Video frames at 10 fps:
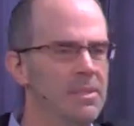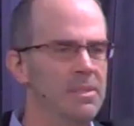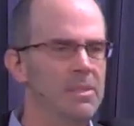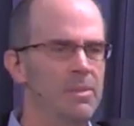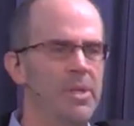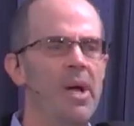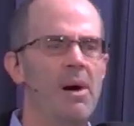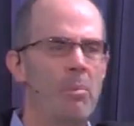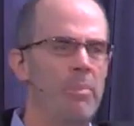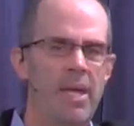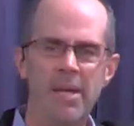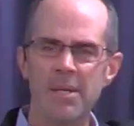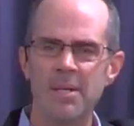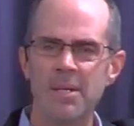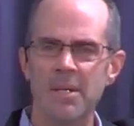Will you help me
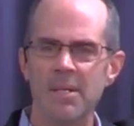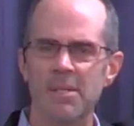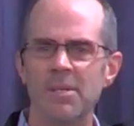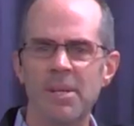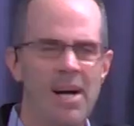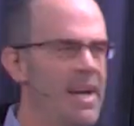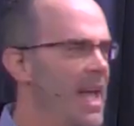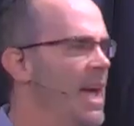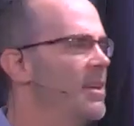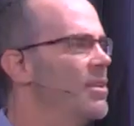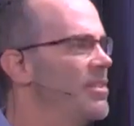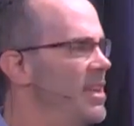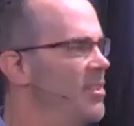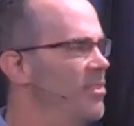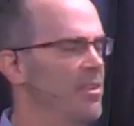learn how to handle
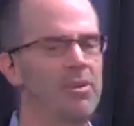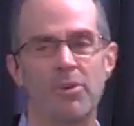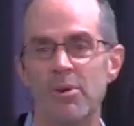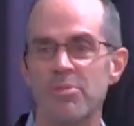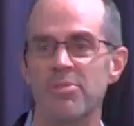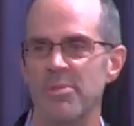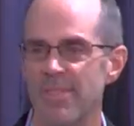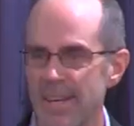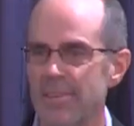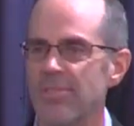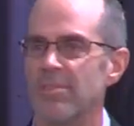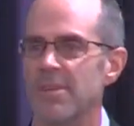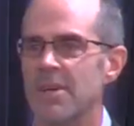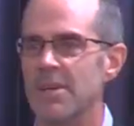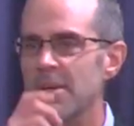this and grow through this?
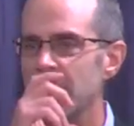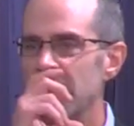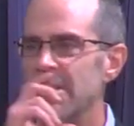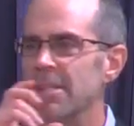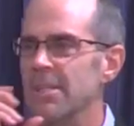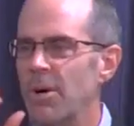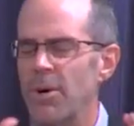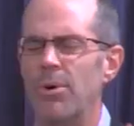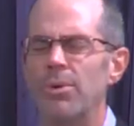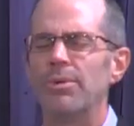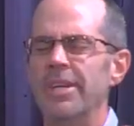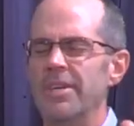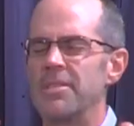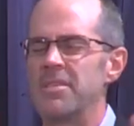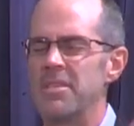Hold in
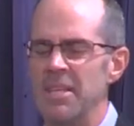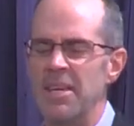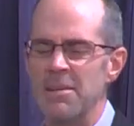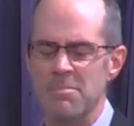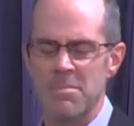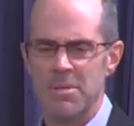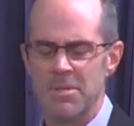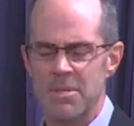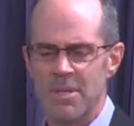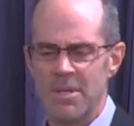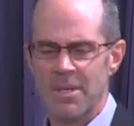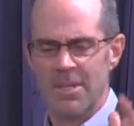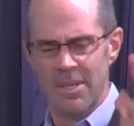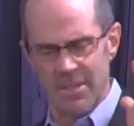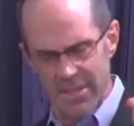esteem
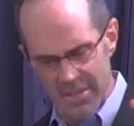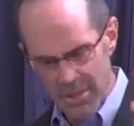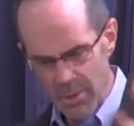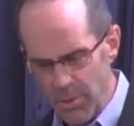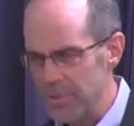these older